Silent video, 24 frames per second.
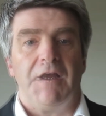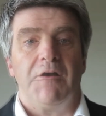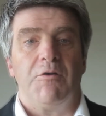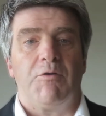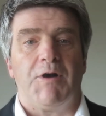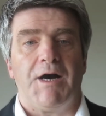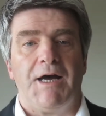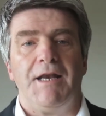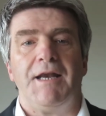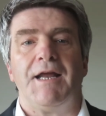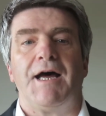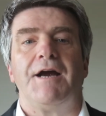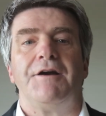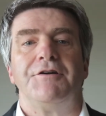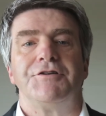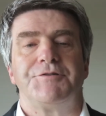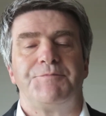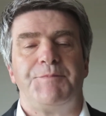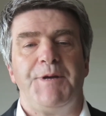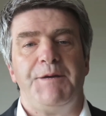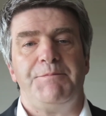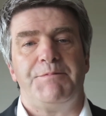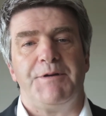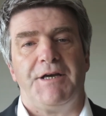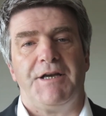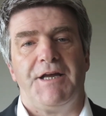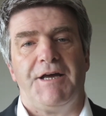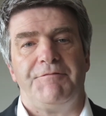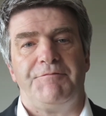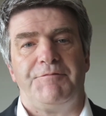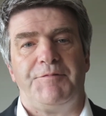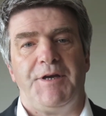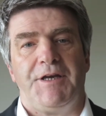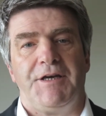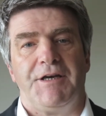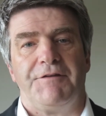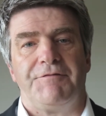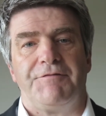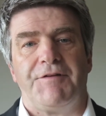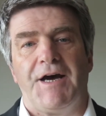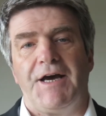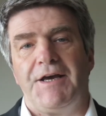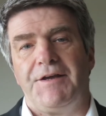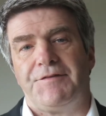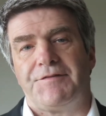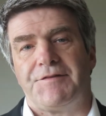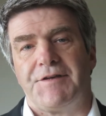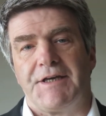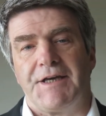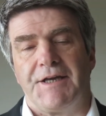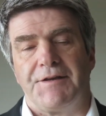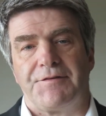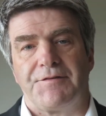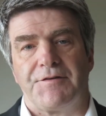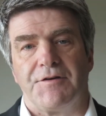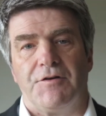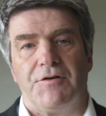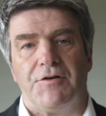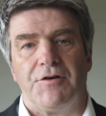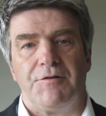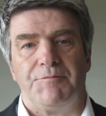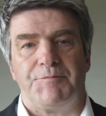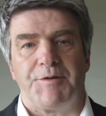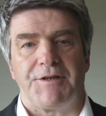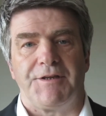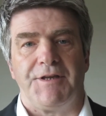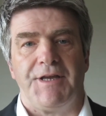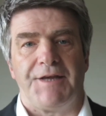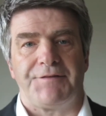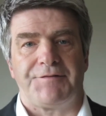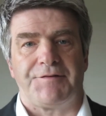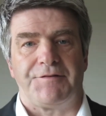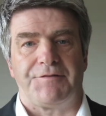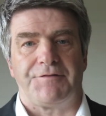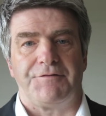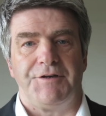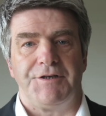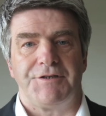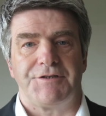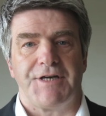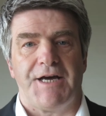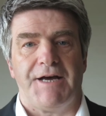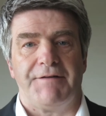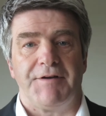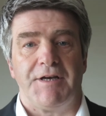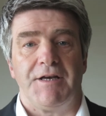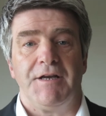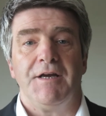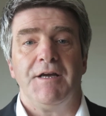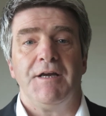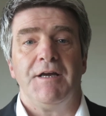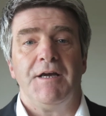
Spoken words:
While Irish people have been advised against all but necessary travel,